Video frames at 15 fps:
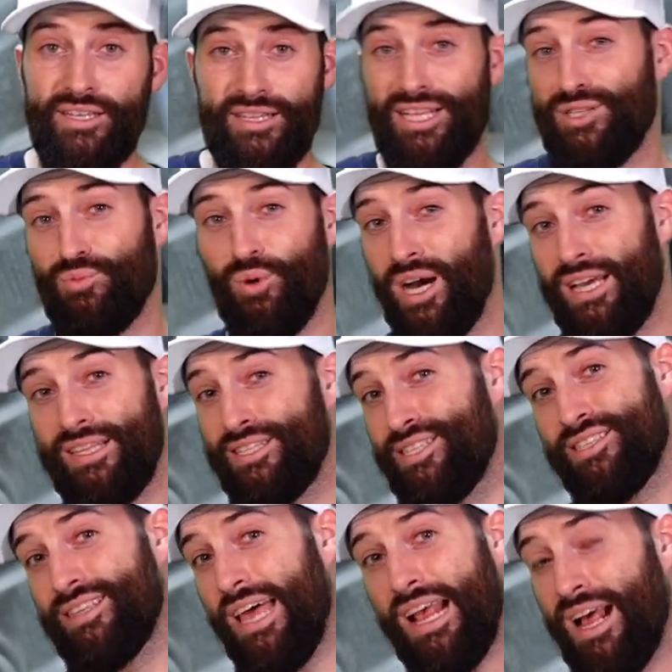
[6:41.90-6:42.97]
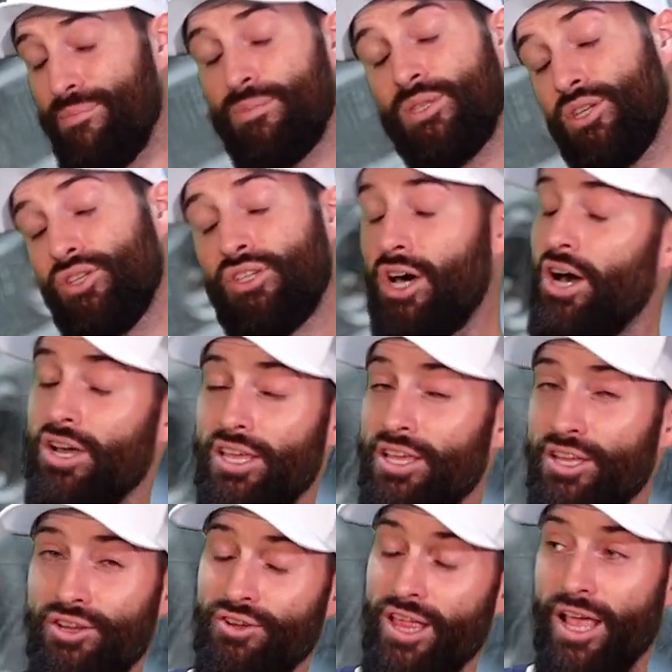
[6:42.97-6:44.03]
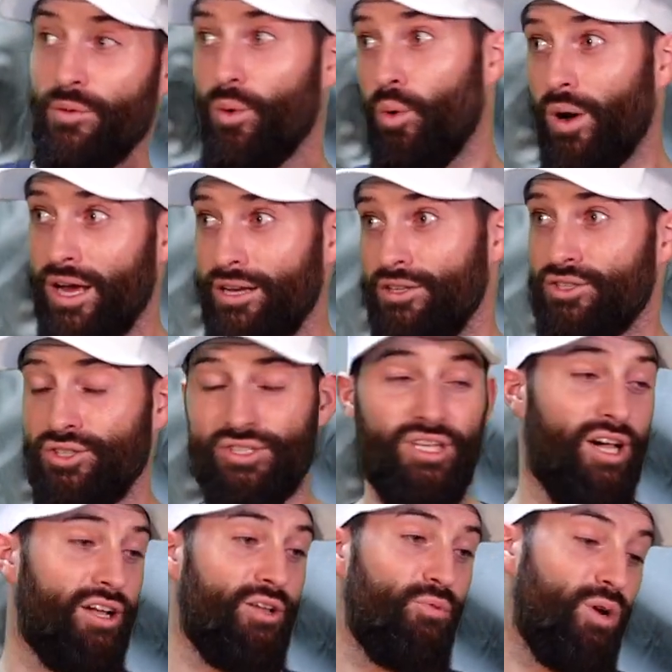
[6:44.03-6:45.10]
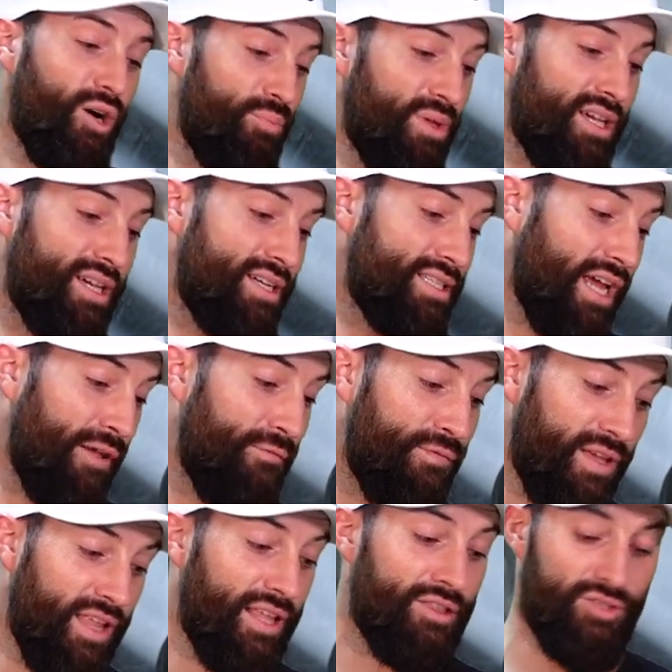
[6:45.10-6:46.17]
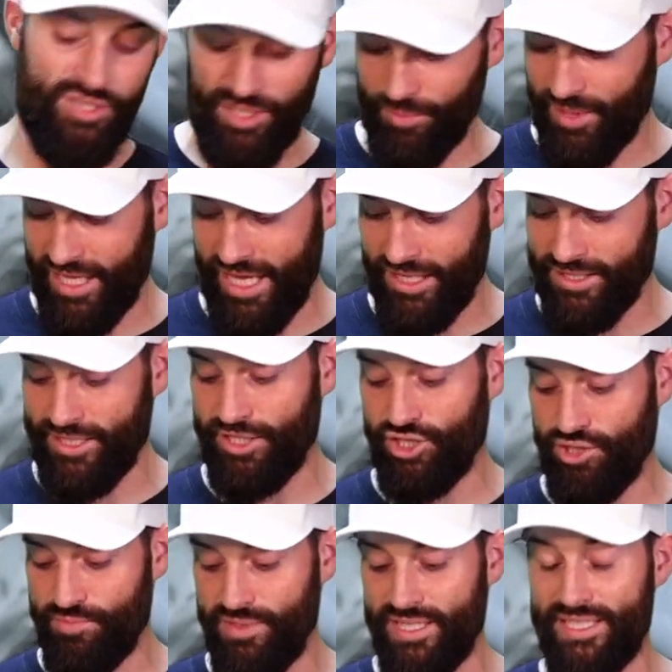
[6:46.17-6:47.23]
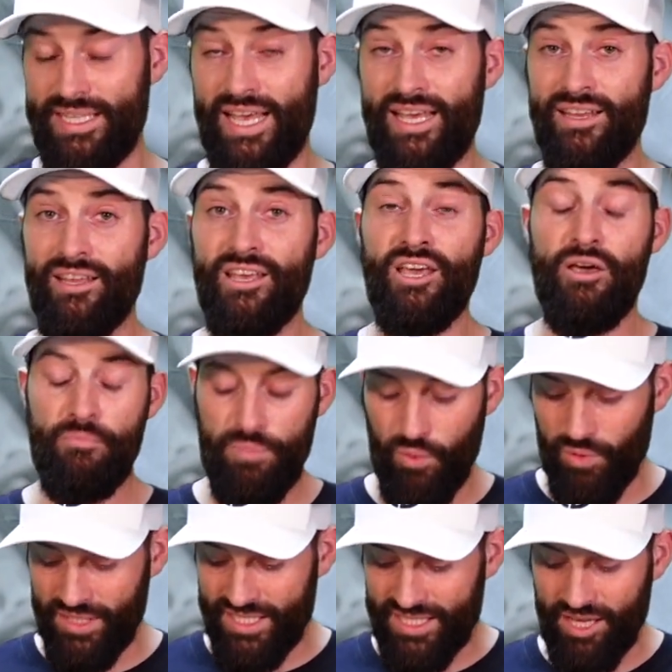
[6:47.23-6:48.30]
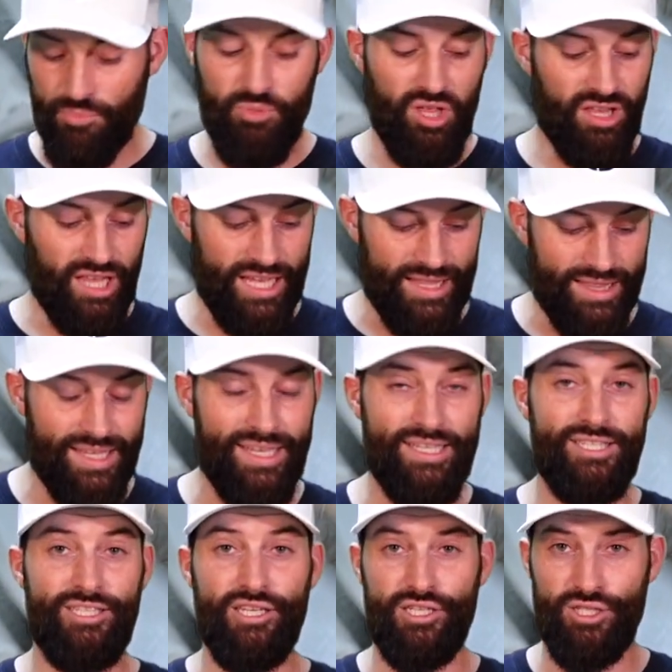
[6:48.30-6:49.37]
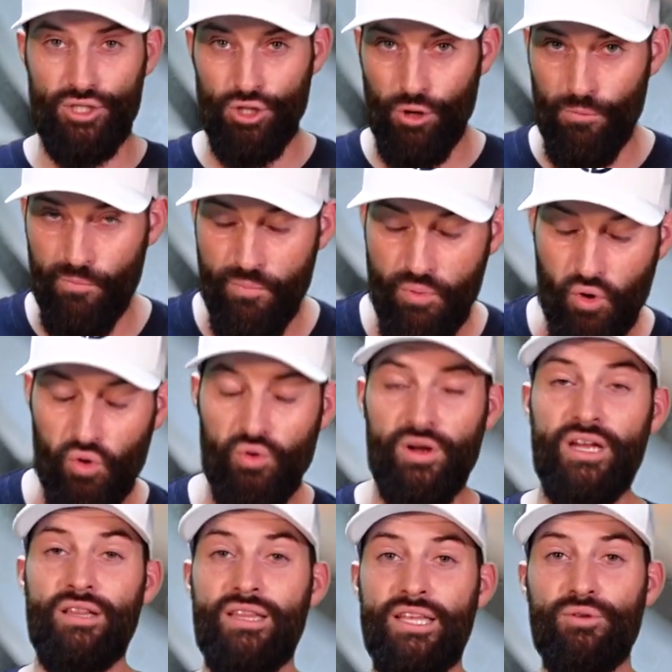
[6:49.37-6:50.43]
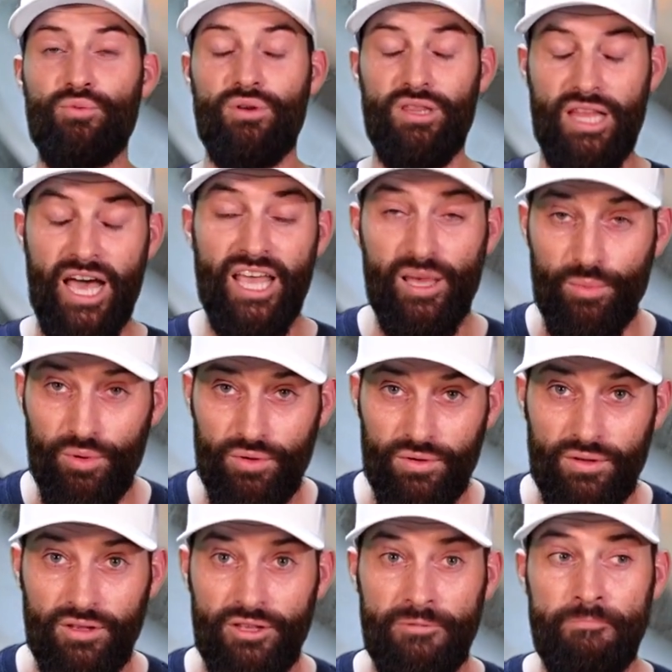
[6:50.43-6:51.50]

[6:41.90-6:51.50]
That's why this is like I'm still talking and you're like, well, why are you still talking? Well, because I feel like there's something else that should be said. But when something like this is so boringly reliable,